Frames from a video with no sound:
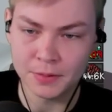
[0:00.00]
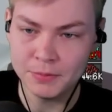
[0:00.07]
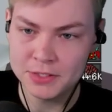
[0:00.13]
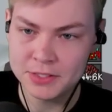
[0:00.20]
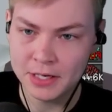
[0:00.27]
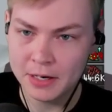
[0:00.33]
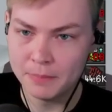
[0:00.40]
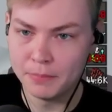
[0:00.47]
me
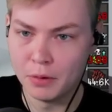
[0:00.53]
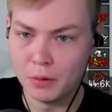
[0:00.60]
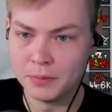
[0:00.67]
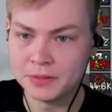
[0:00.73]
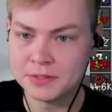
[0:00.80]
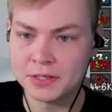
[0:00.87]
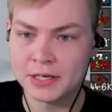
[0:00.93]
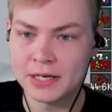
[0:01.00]
take a
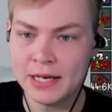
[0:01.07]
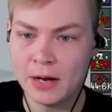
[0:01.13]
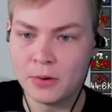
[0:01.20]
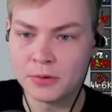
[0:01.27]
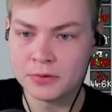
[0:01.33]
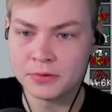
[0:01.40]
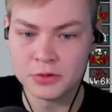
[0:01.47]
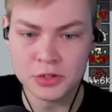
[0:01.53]
moment to
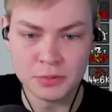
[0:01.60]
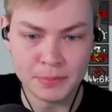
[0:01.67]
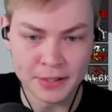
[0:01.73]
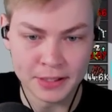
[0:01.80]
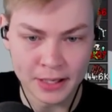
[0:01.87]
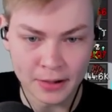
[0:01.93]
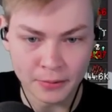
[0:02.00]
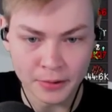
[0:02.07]
calc the GP
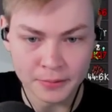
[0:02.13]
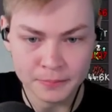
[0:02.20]
an hour.